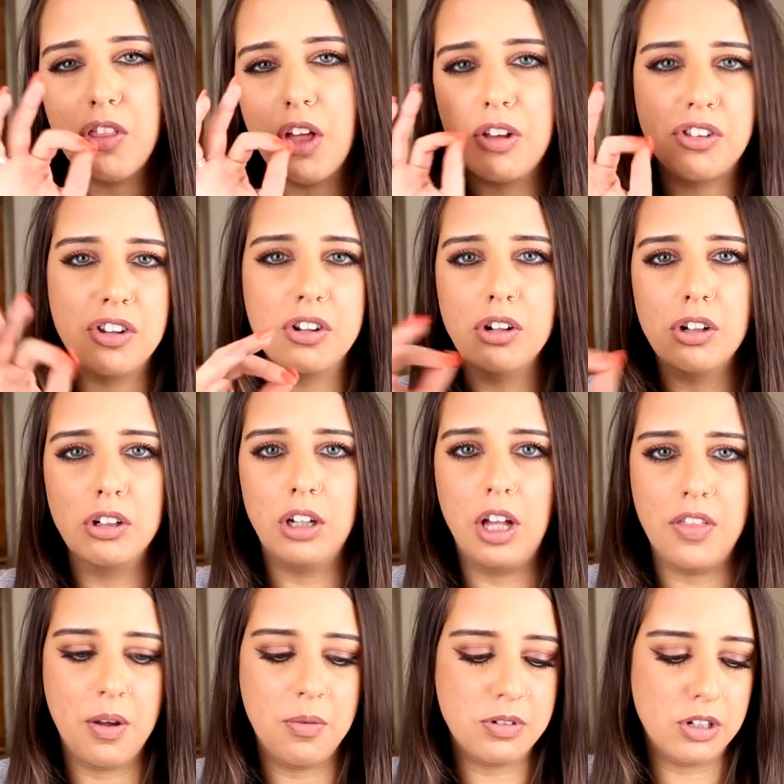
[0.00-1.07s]
that didn't look
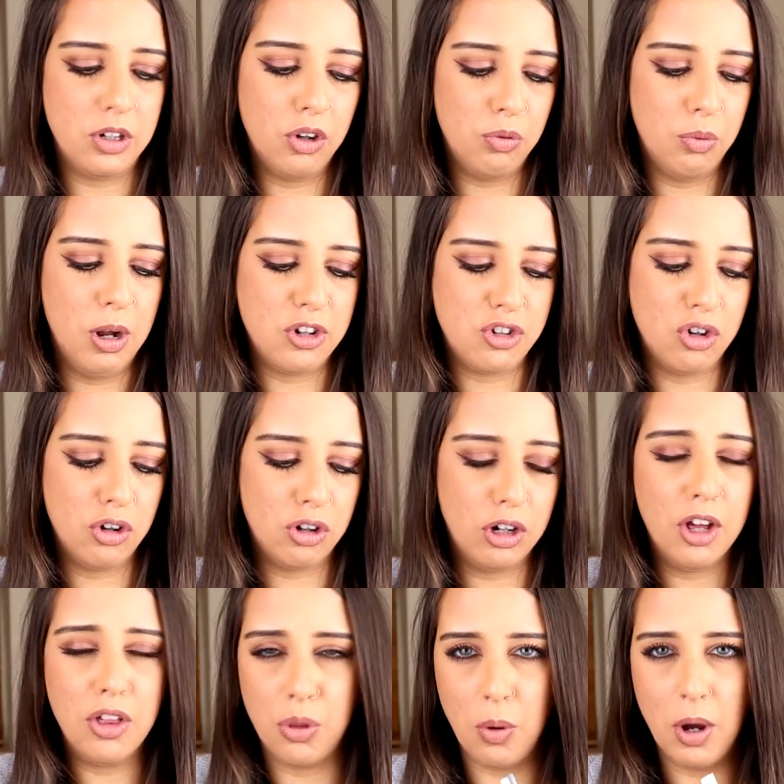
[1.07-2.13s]
like there was a lot of white
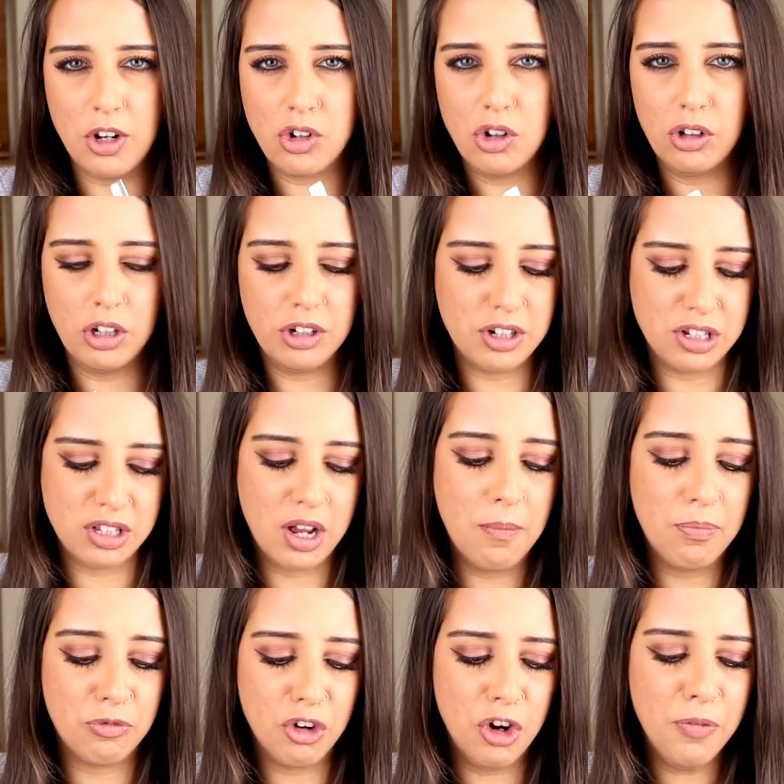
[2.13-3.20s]
chocolate. The white chocolate does
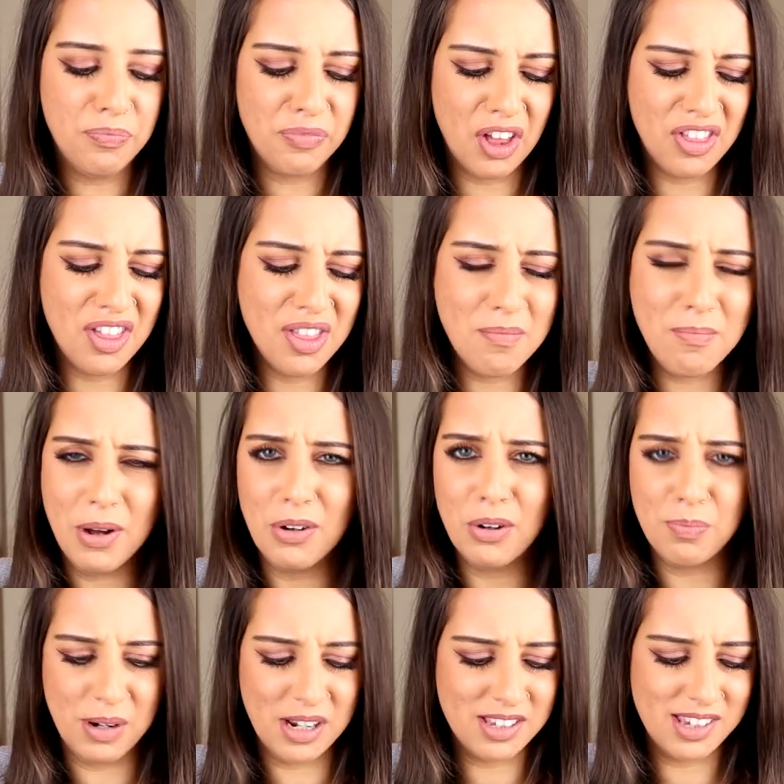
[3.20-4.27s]
come through. I think the
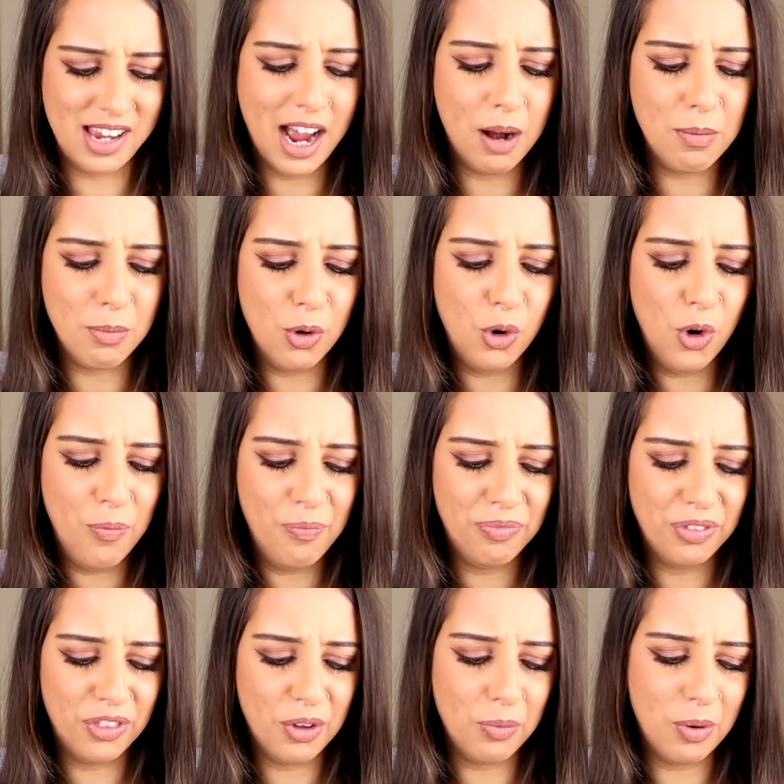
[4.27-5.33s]
milk brings it out more
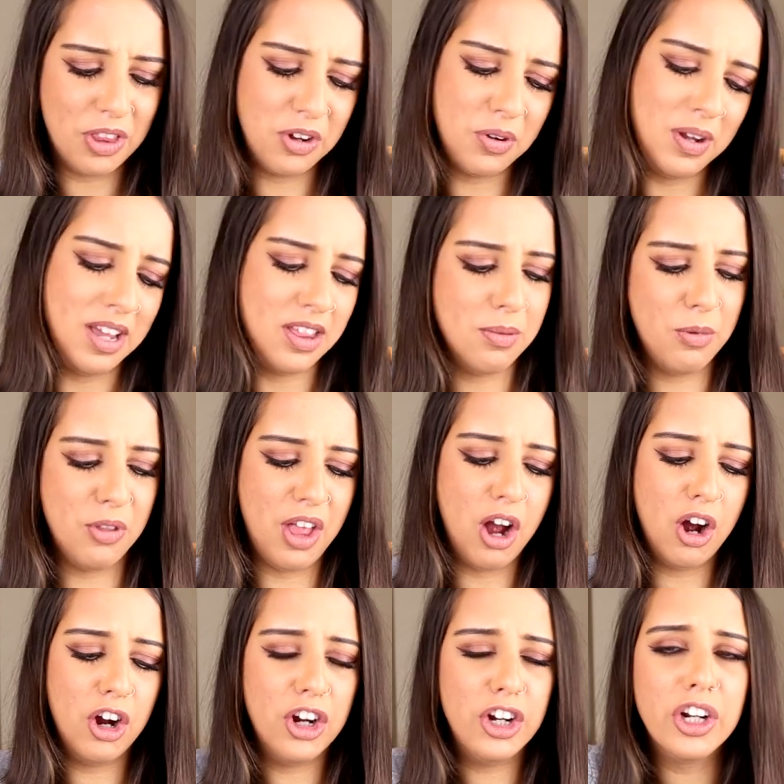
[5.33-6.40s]
than when you eat them on their
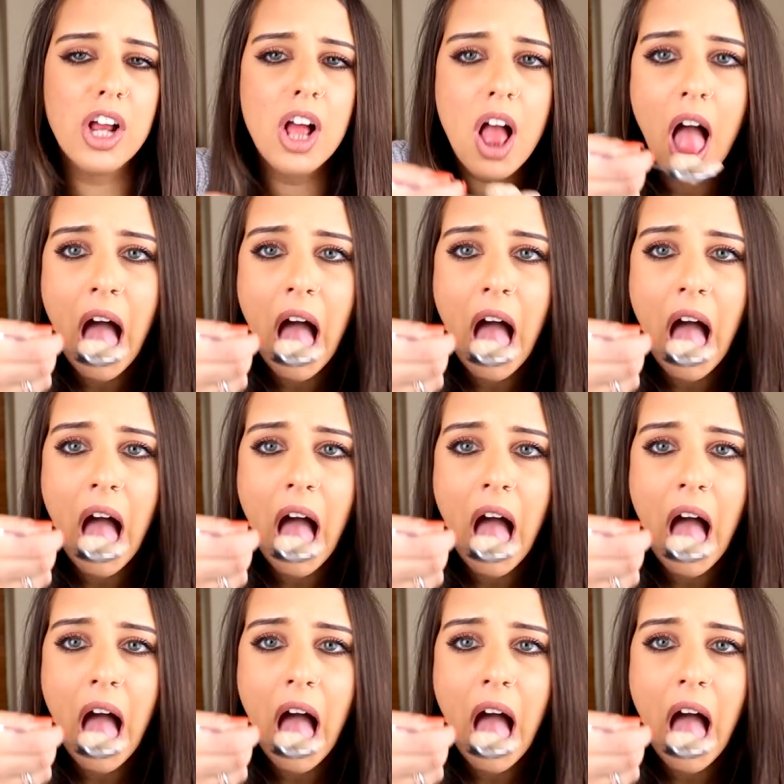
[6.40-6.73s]
own.